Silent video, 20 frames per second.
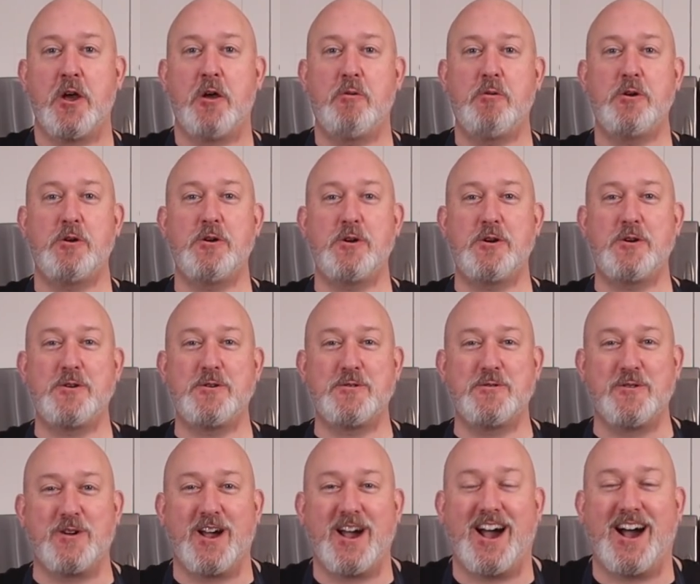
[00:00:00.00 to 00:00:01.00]

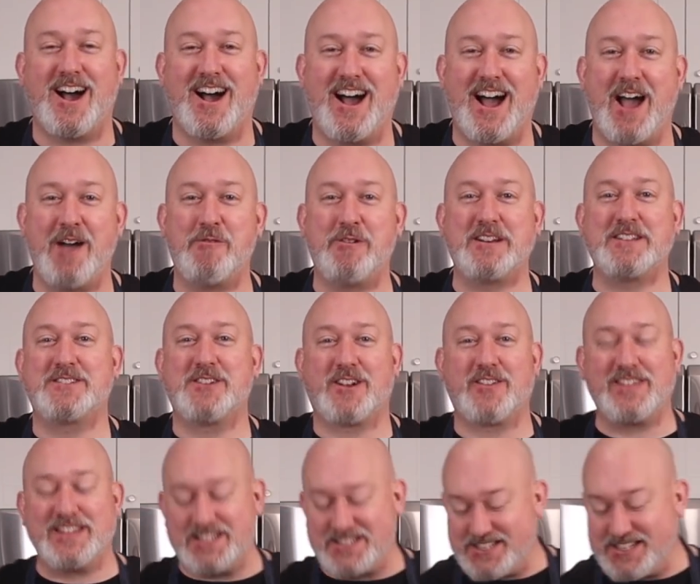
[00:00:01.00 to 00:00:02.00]
Woohoo! I want to talk
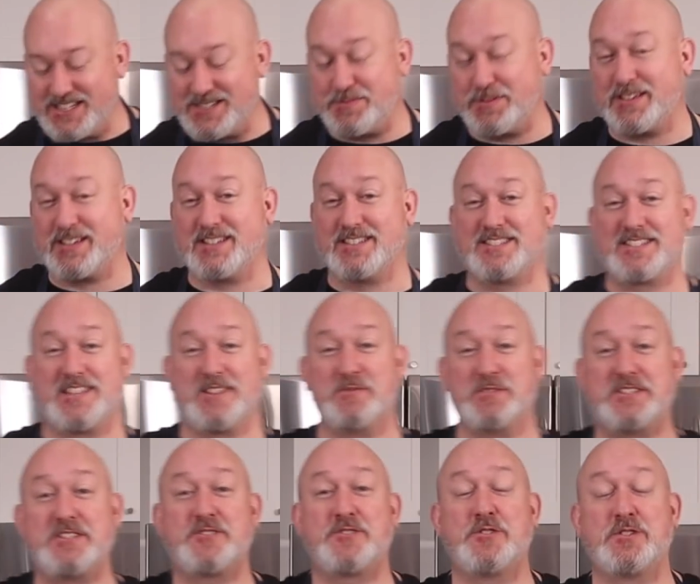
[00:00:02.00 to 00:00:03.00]
about this cheese because it
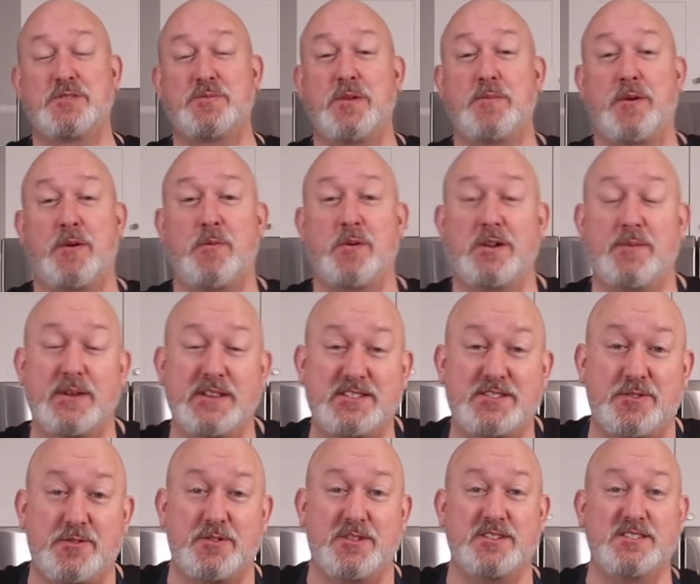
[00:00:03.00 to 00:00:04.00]
was introduced to me by one of my
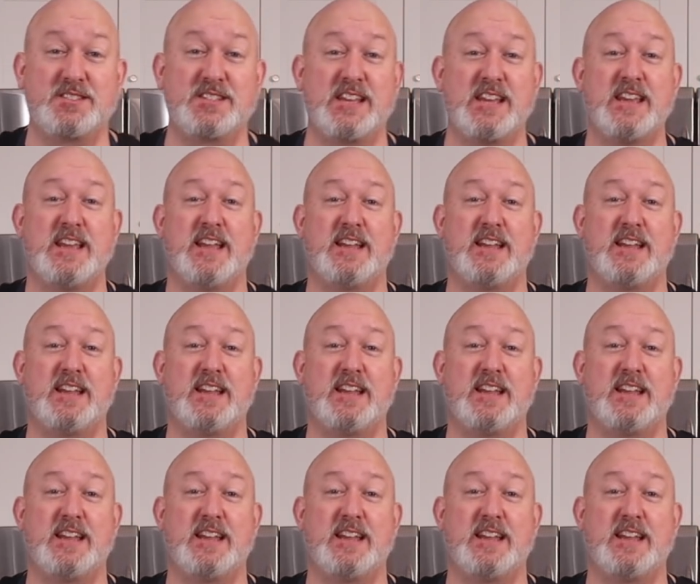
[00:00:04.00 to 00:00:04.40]
students.